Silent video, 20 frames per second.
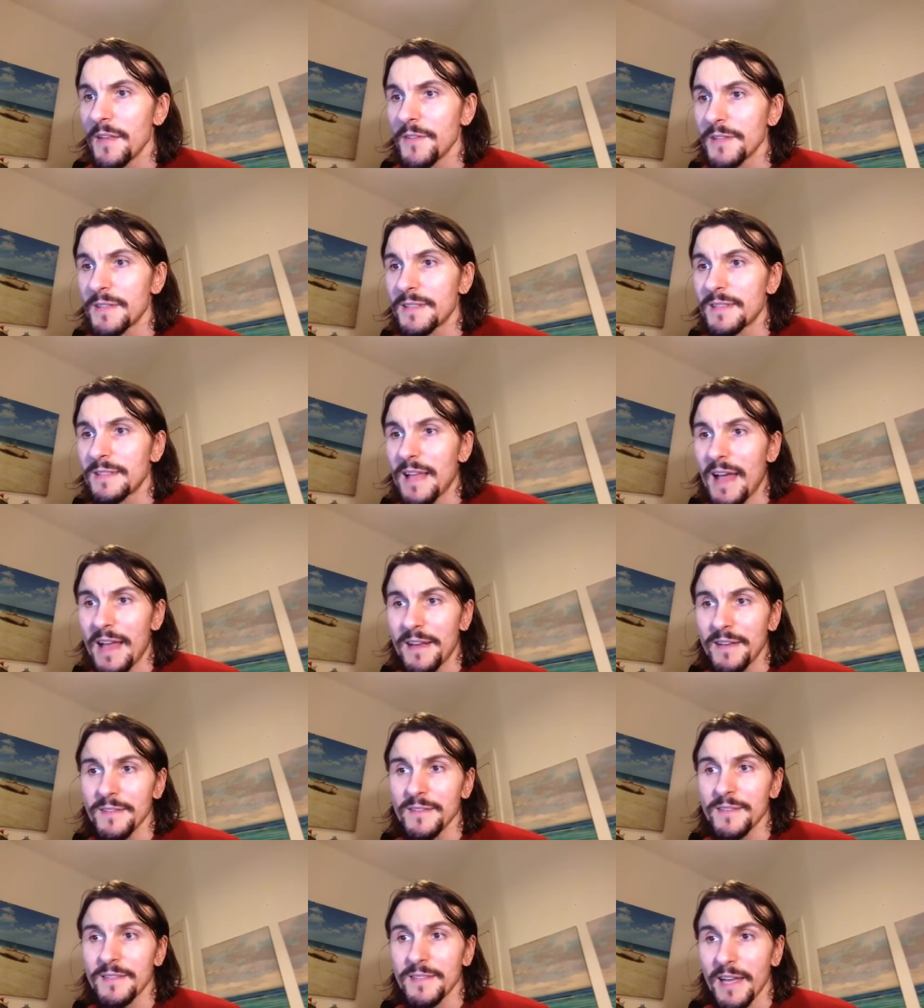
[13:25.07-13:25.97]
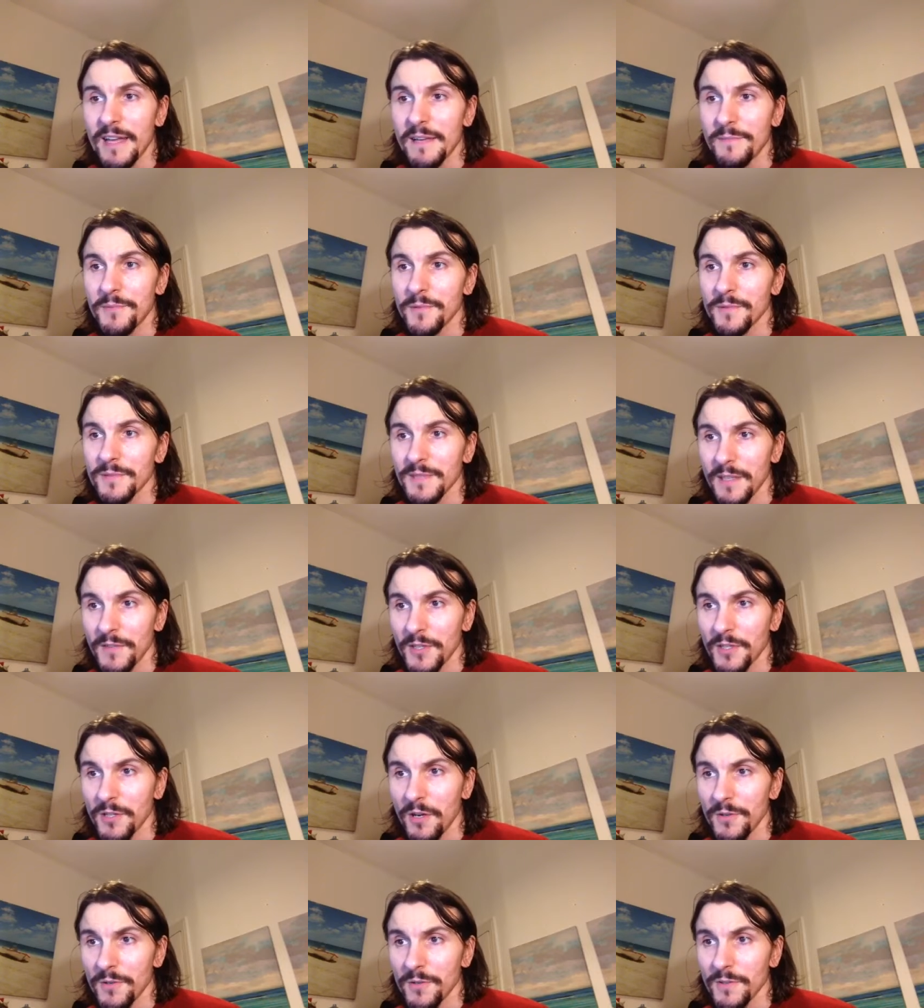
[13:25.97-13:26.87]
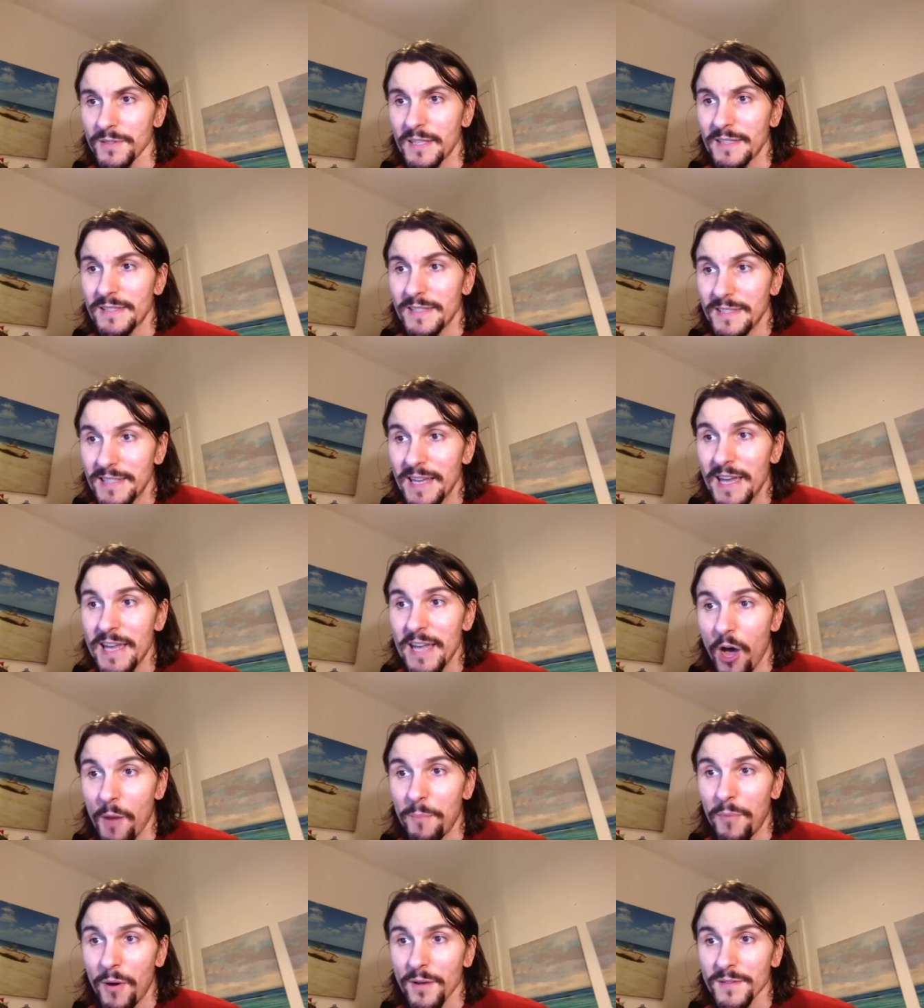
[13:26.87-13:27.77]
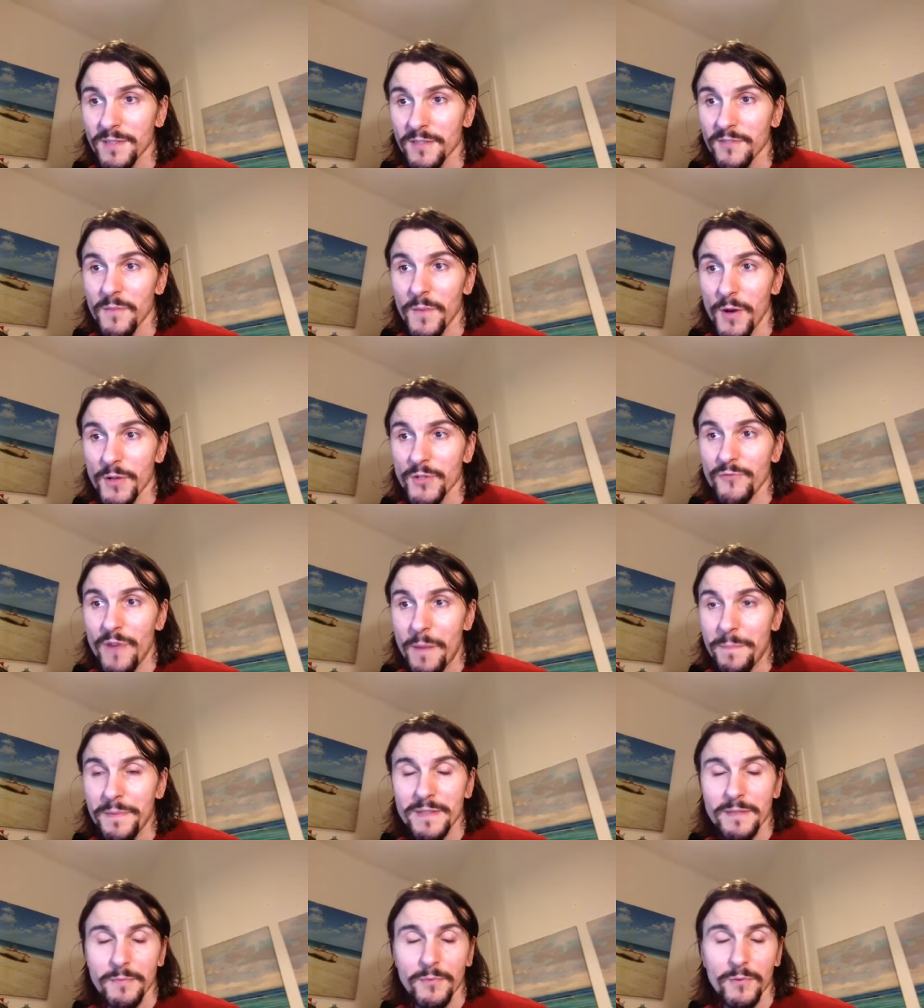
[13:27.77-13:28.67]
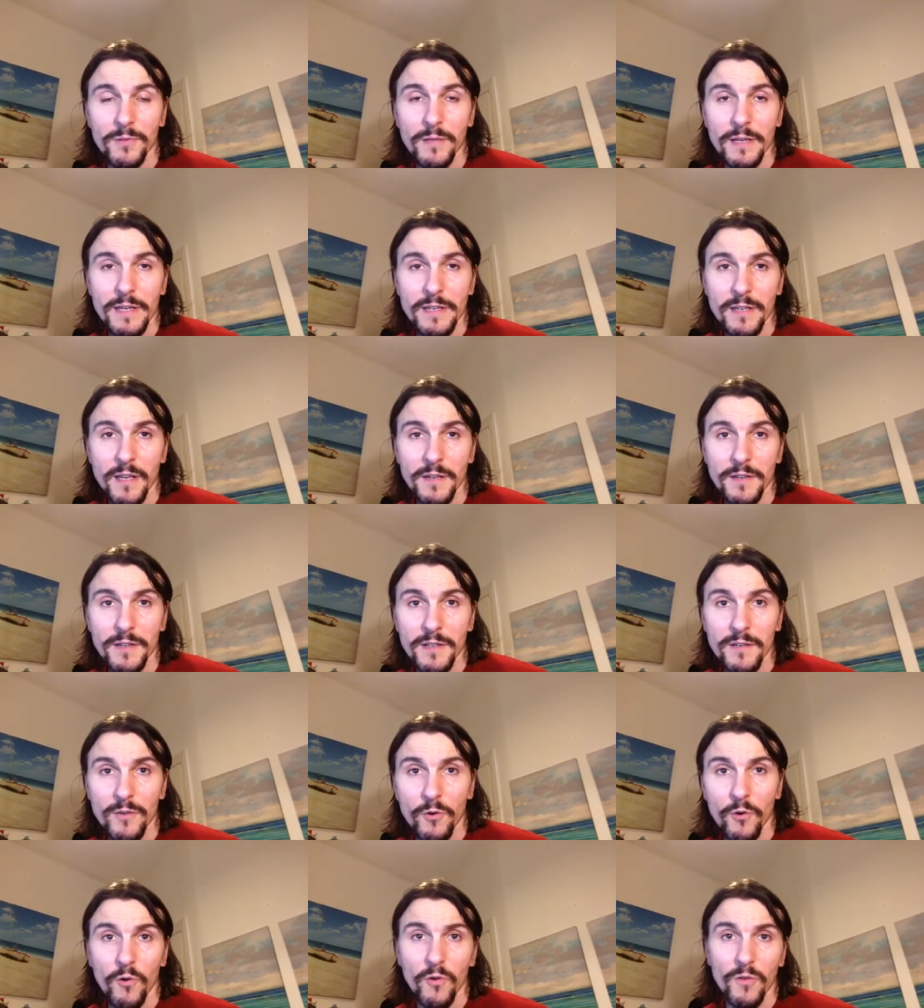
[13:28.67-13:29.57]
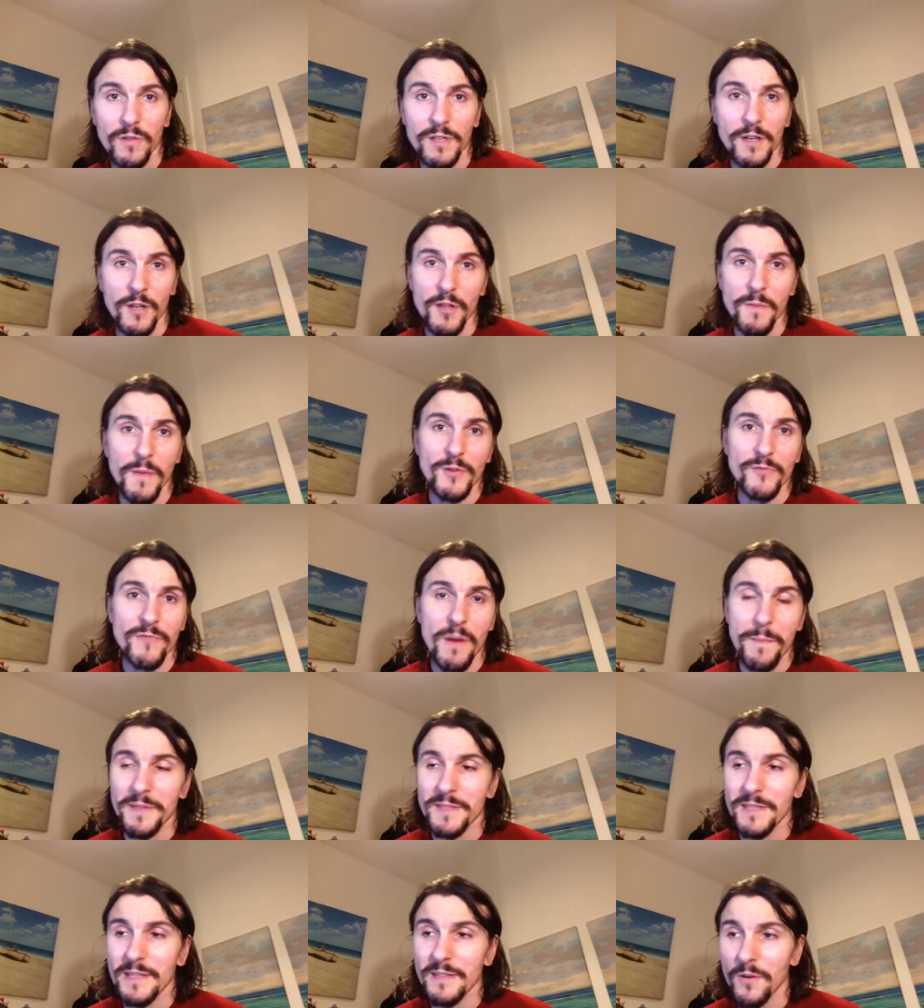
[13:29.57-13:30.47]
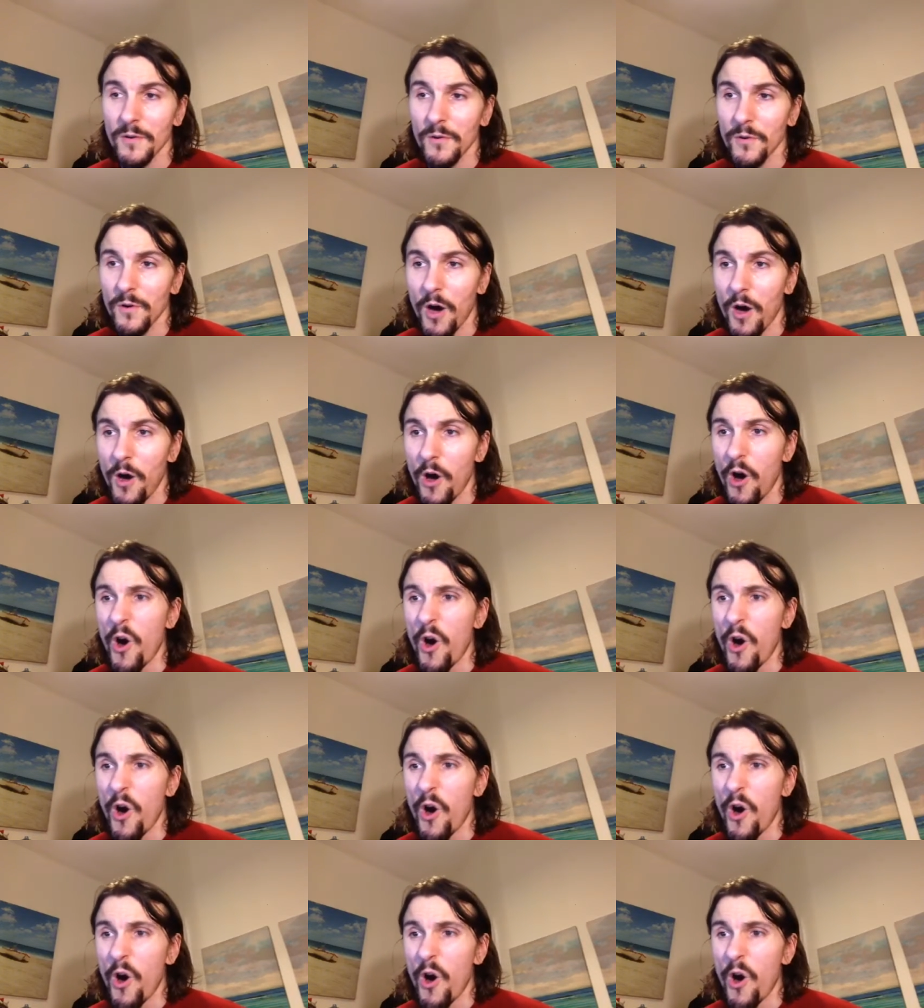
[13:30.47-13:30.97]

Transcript: the t- Helen's tables at the Connaught today are part of the most reputable in London, or you know the most reputed, or, or,